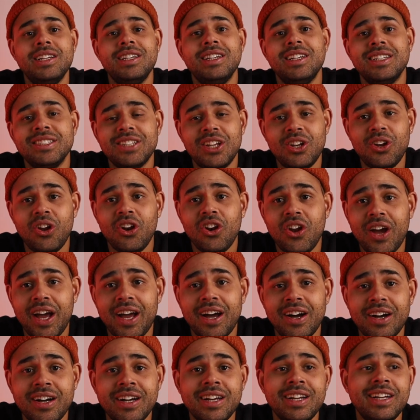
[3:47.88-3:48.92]
It's a lot
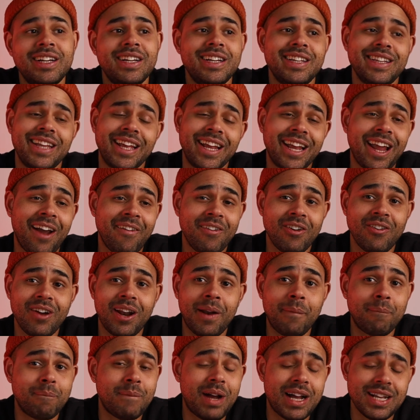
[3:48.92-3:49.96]
lighter than carrying around a
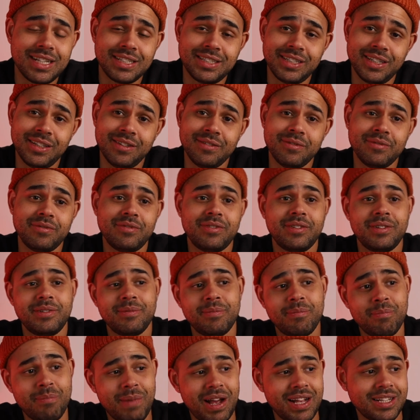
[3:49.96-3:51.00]
massive
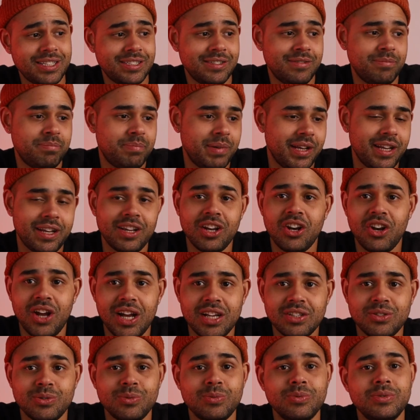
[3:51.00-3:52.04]
big light
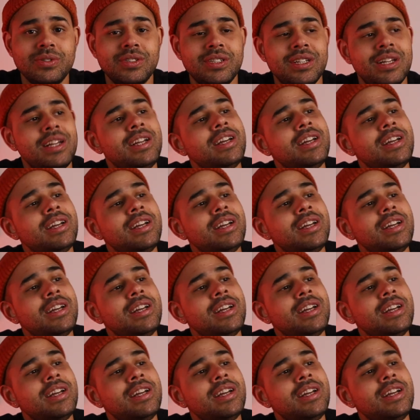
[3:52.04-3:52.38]
source.